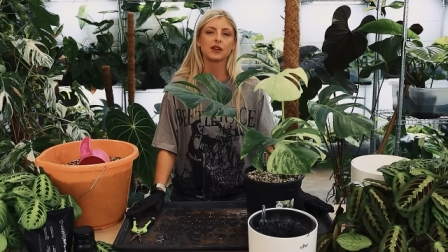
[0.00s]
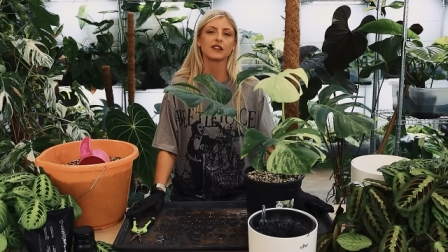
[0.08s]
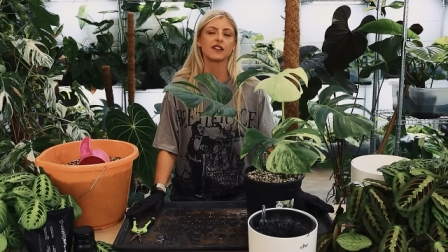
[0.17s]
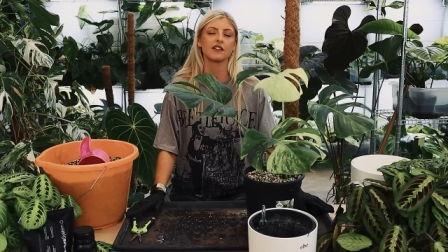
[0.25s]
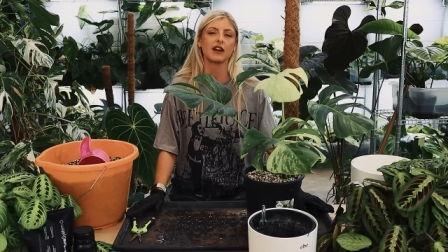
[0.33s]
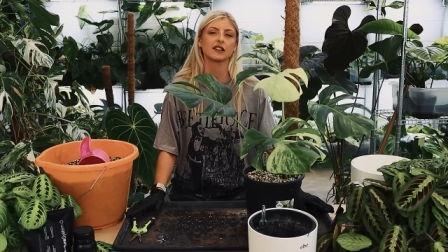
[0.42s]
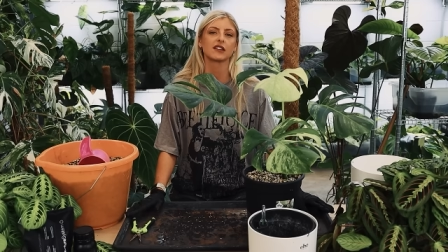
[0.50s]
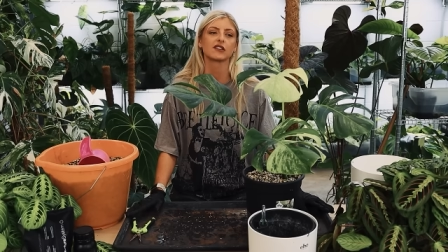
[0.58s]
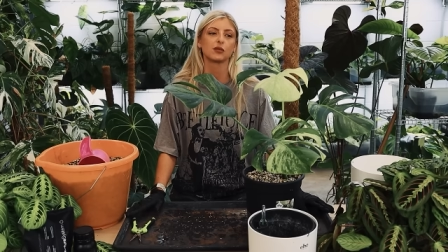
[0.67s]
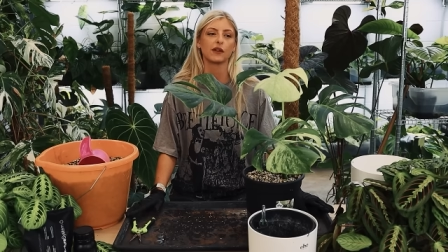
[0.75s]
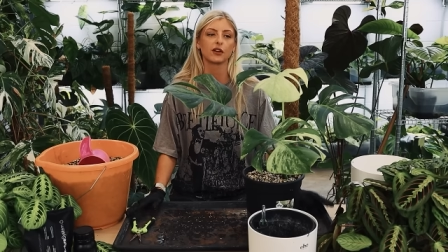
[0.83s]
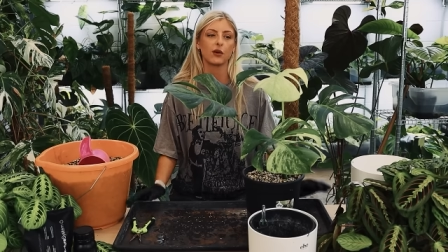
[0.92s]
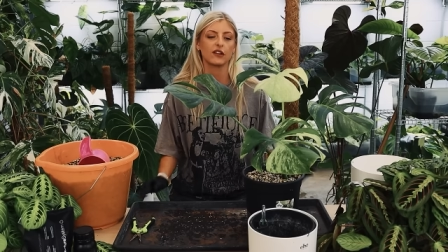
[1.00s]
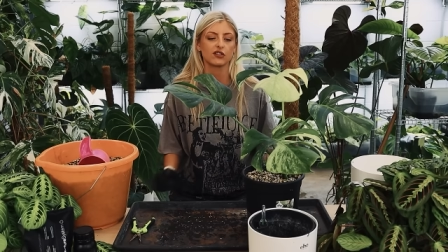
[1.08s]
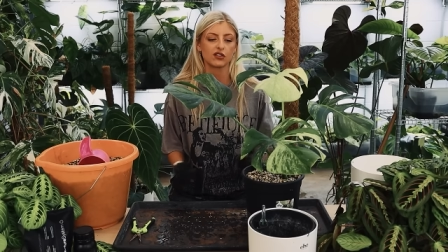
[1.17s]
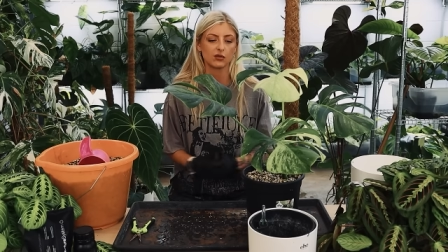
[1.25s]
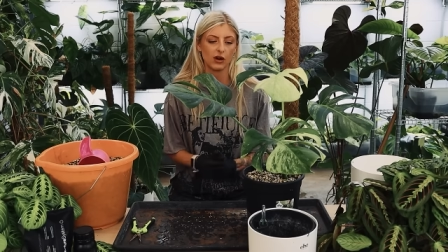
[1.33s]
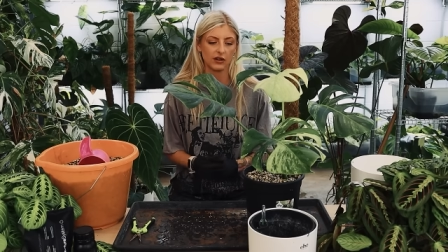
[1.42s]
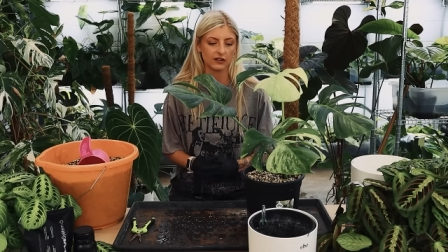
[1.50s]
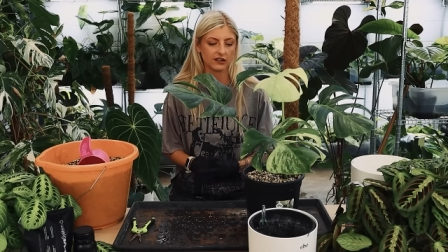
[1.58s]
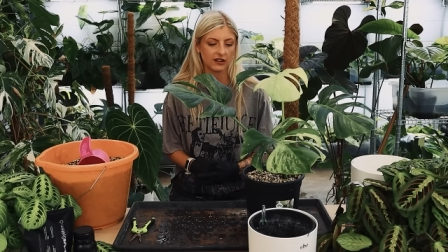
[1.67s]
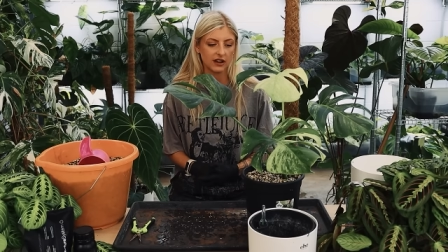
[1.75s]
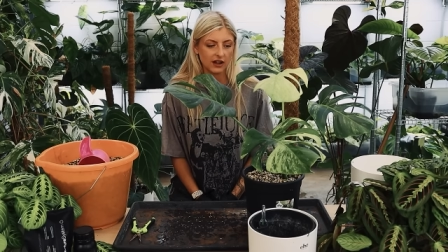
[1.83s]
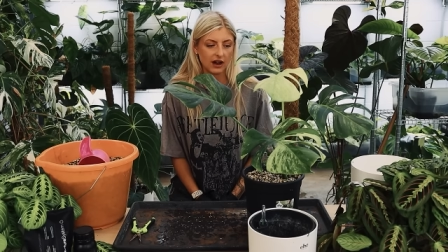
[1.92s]
Because then their answer to one of the questions
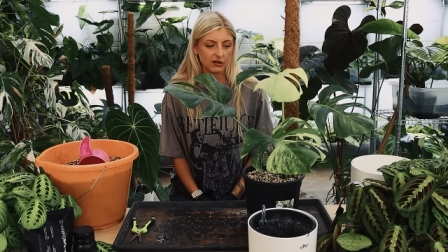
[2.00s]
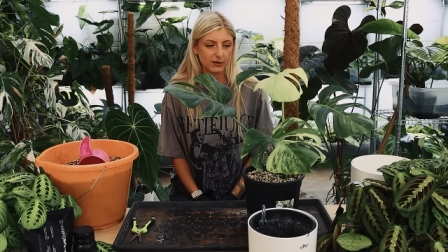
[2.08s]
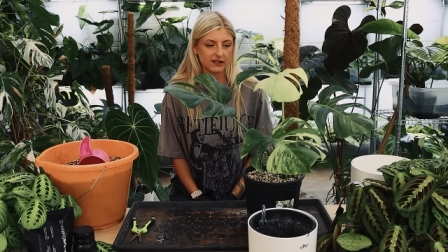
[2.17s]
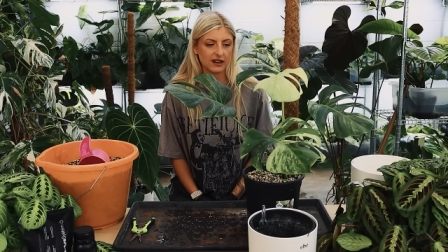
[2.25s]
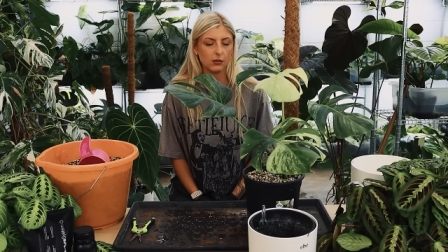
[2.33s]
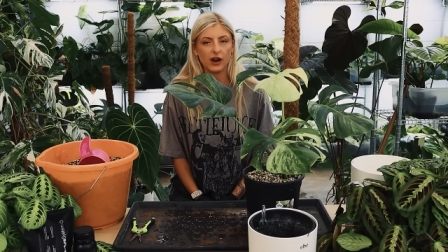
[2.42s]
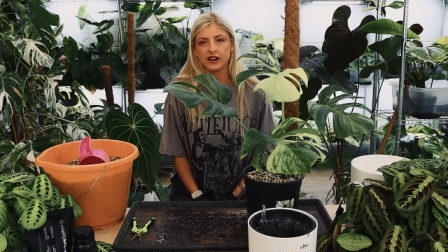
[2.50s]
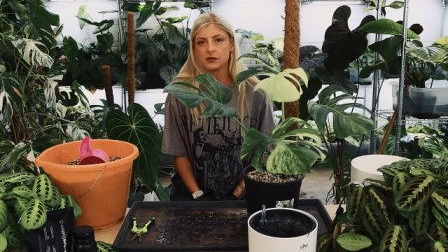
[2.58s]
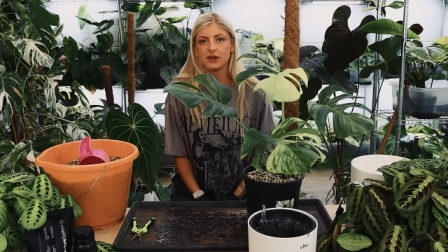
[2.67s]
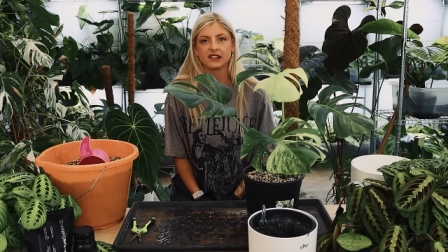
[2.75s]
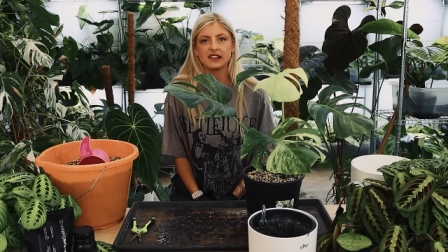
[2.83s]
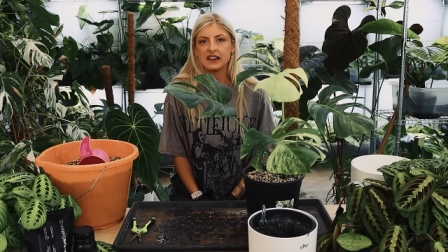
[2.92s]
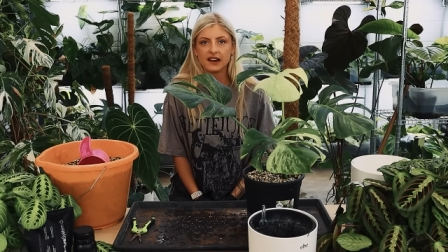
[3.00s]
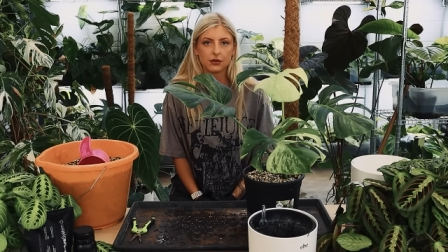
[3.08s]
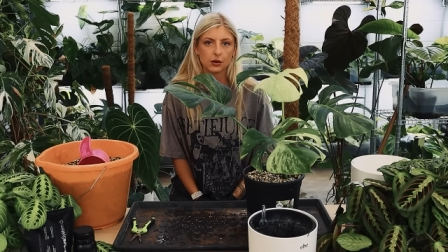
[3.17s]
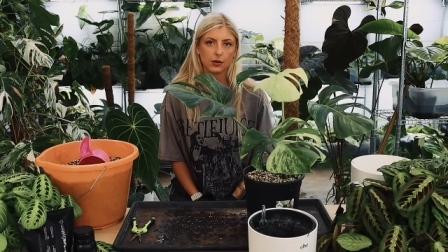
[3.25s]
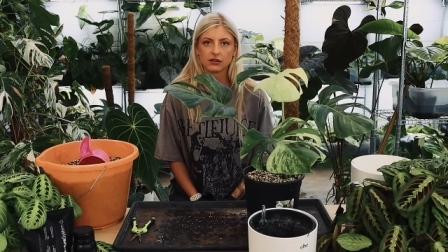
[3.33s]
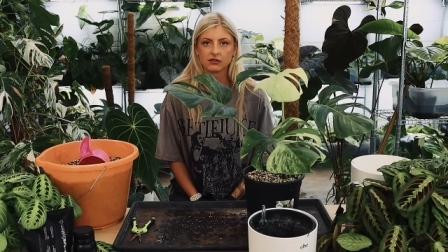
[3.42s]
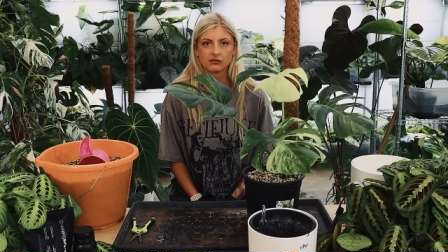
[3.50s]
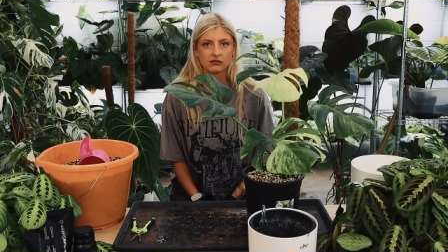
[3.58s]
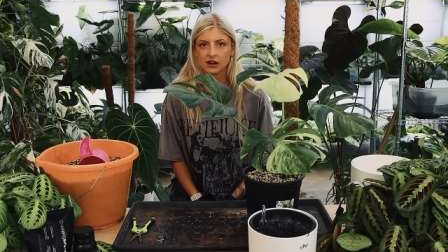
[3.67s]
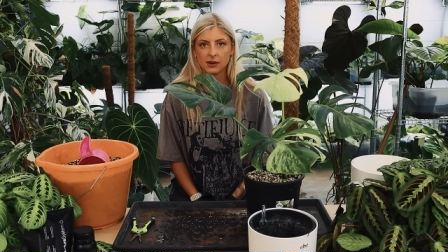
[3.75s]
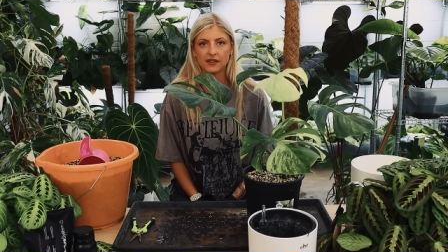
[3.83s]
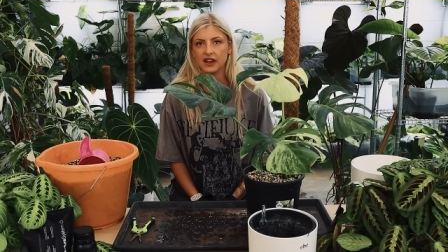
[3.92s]
was, I was basically like, why did you mislead everyone
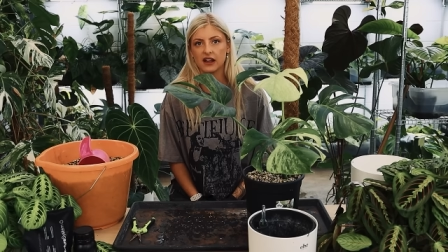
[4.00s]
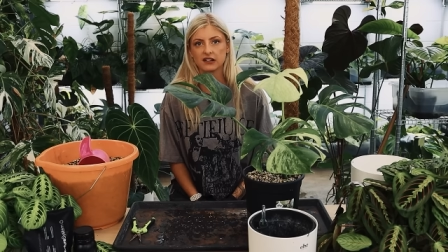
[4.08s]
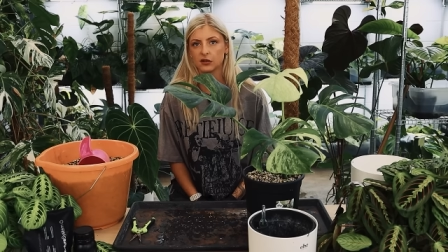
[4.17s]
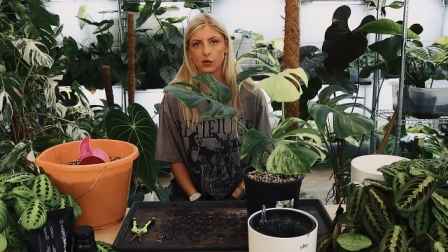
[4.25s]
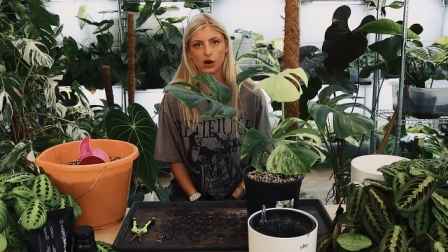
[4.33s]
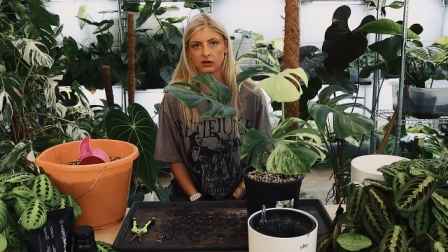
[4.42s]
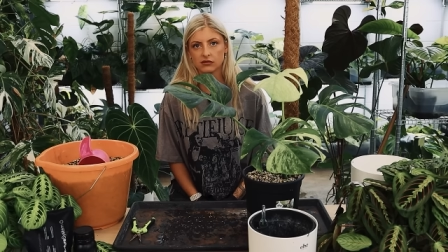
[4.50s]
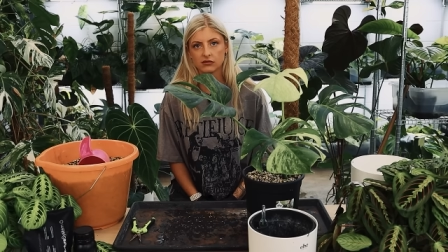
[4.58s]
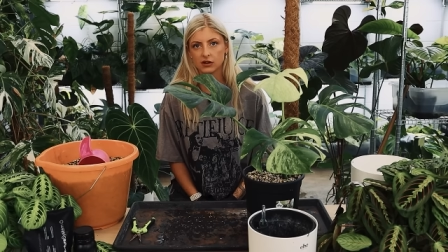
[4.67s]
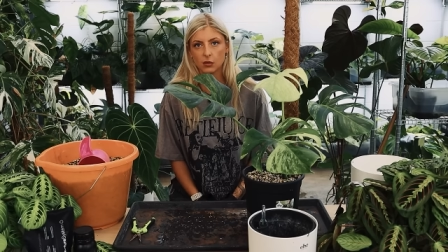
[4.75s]
about the ASA one?